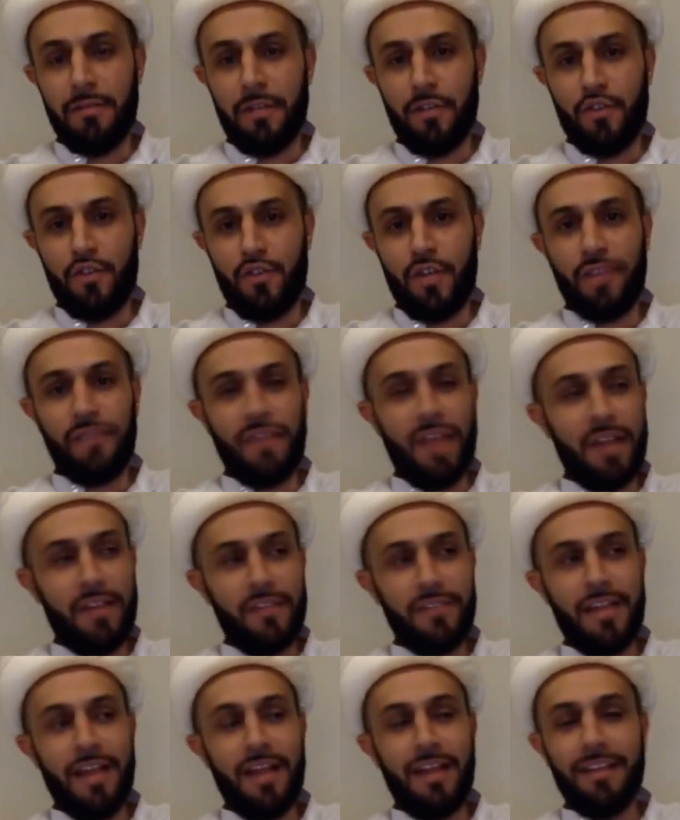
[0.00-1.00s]
because shaitan
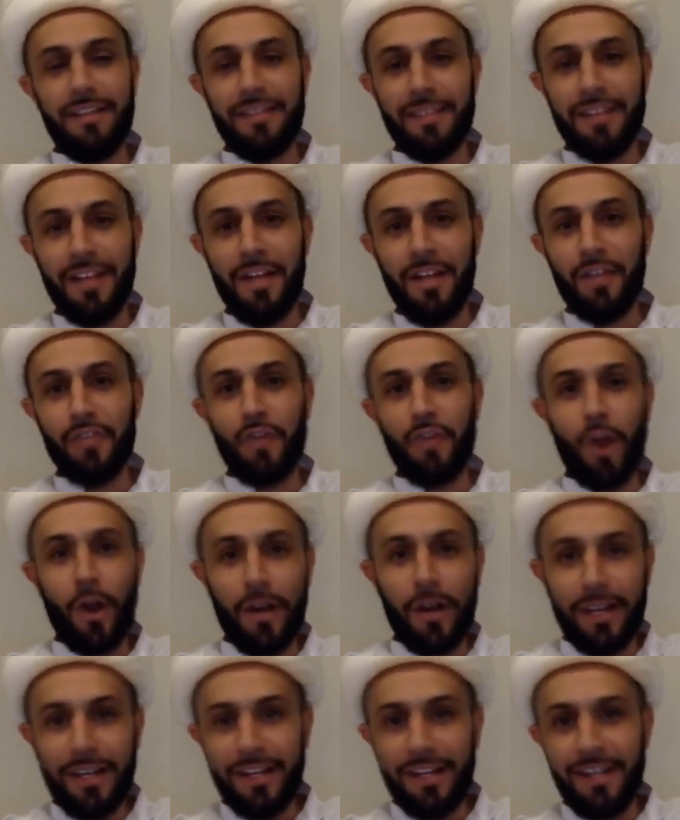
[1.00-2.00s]
is not
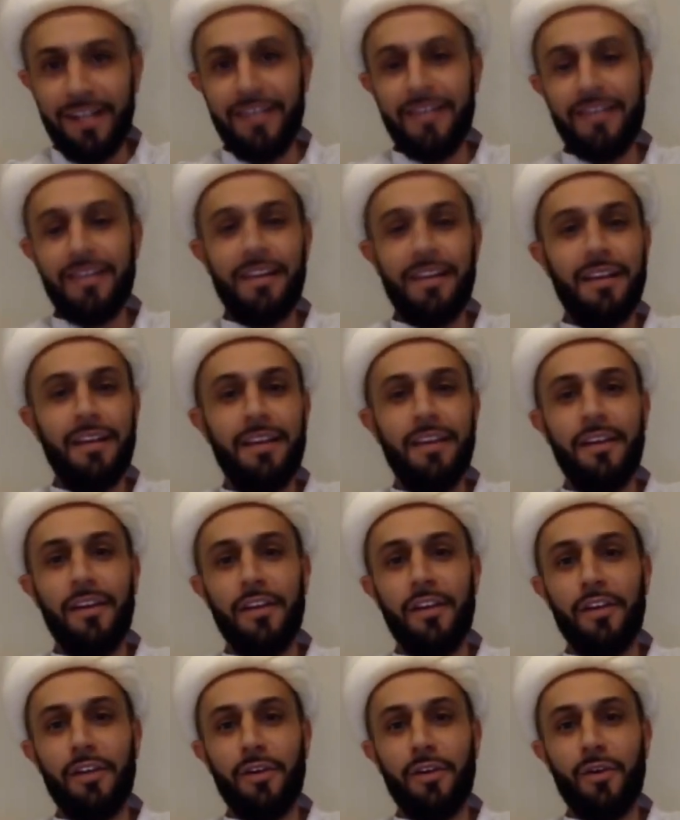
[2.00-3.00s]
targeting
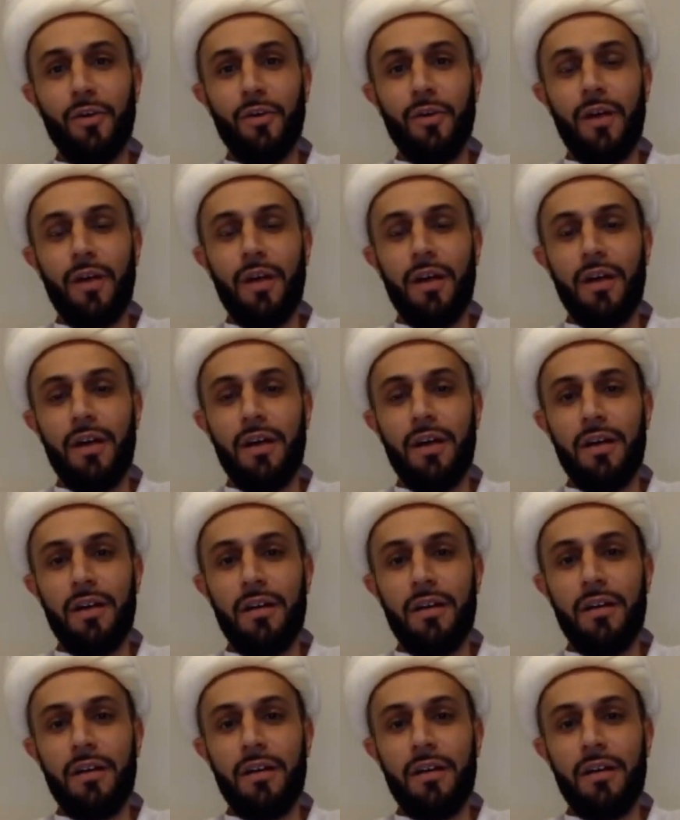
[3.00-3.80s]
you know uh,